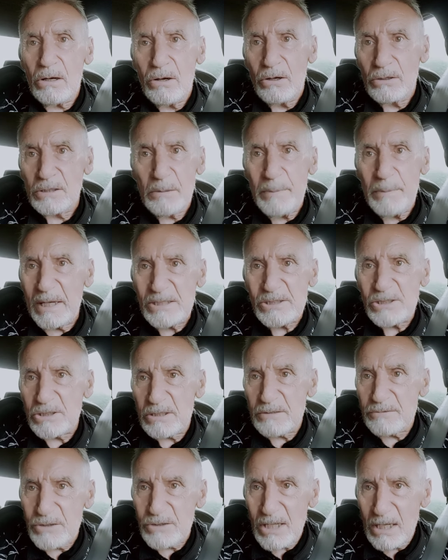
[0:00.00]
on the
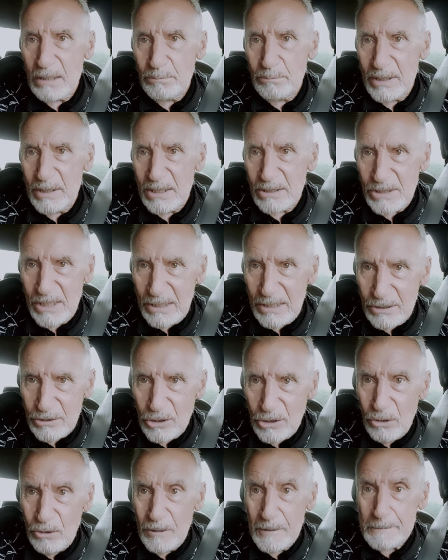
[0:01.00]
basis of 10 minutes each
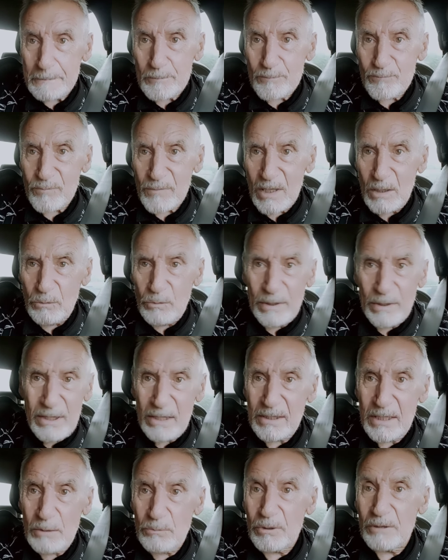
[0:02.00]
go,
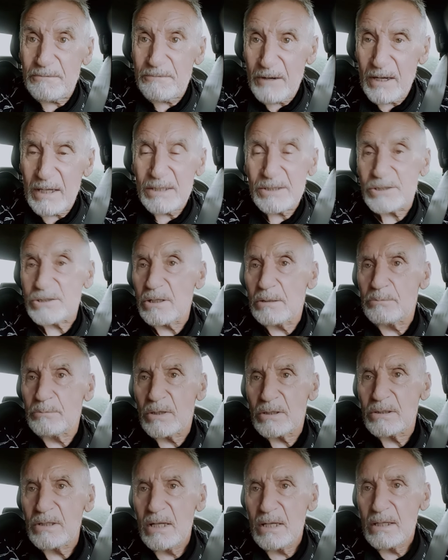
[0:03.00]
whether they would find
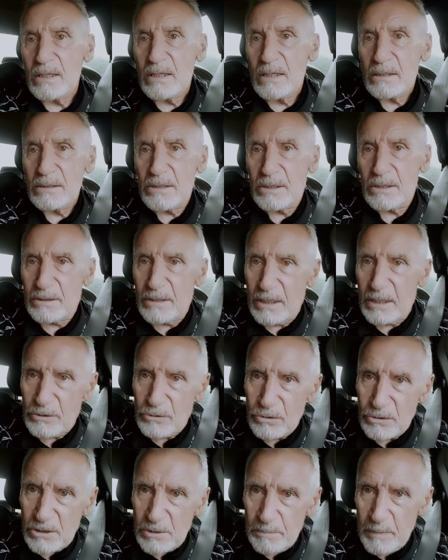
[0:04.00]
someone that they
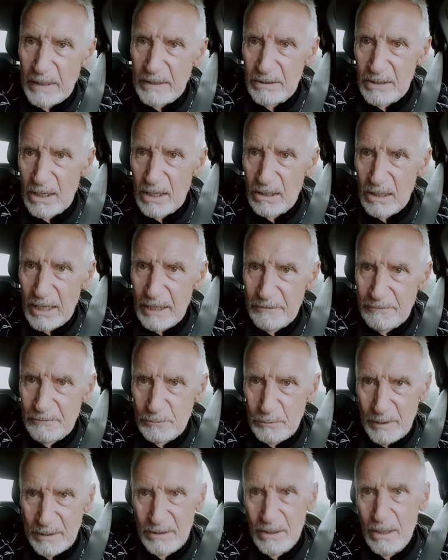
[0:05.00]
could spend their life
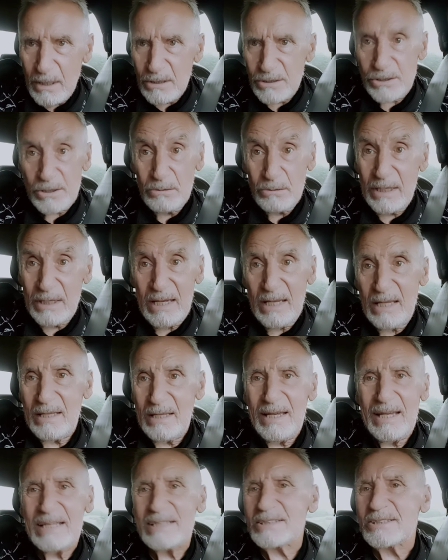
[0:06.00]
with. So
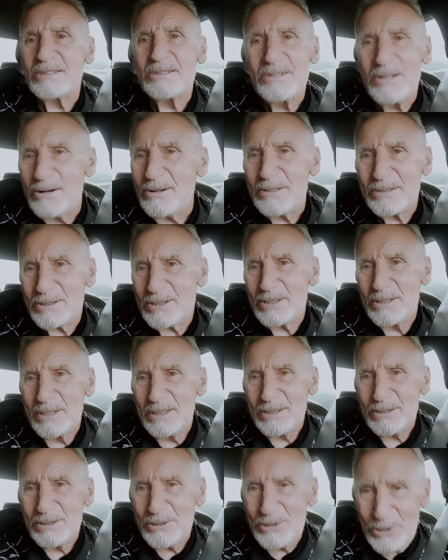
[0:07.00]
it's not
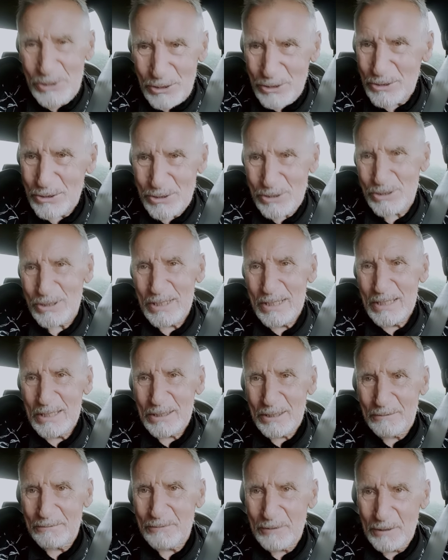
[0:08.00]
just
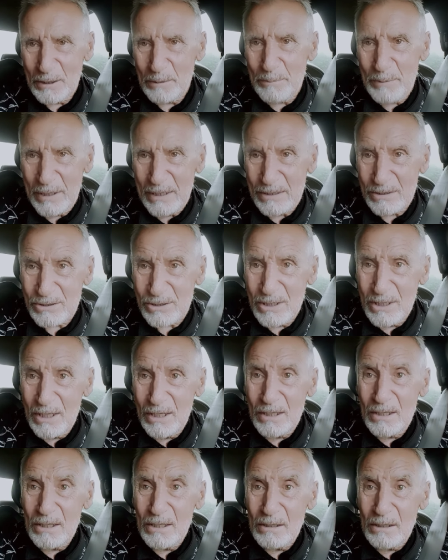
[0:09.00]
the Philippines.
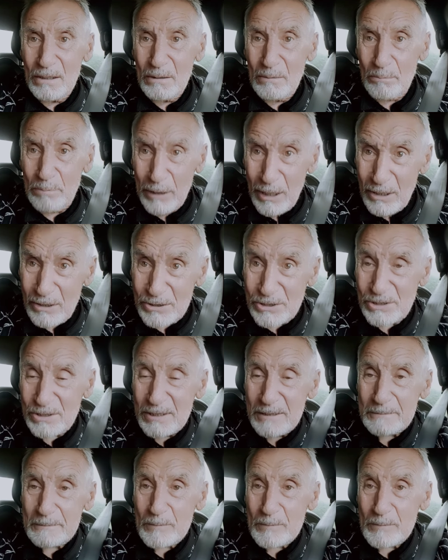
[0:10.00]
Plus,